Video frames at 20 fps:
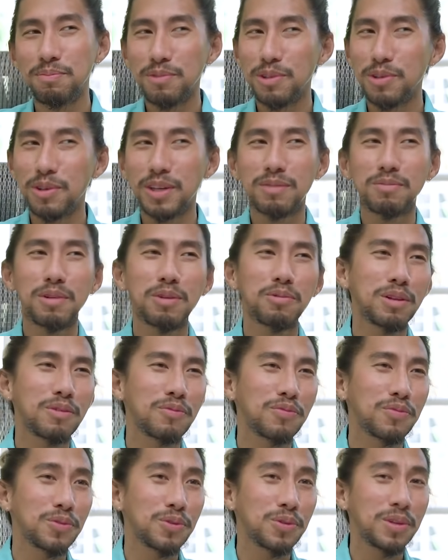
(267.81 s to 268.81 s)
Look at me with
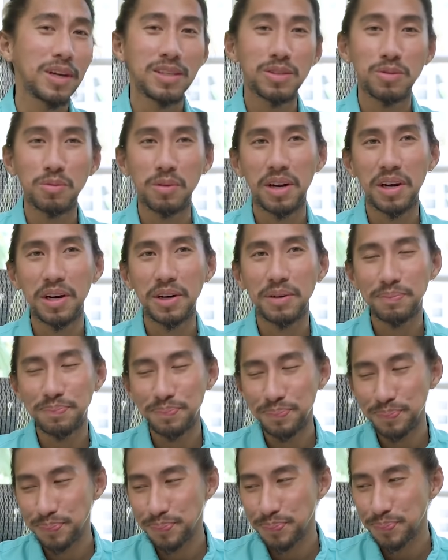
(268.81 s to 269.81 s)
food, I swear.
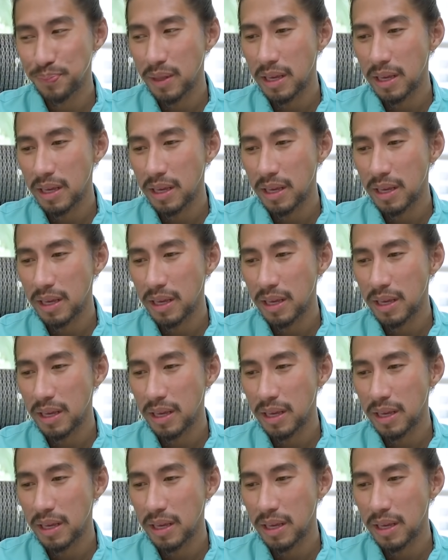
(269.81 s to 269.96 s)
Mm-hmm.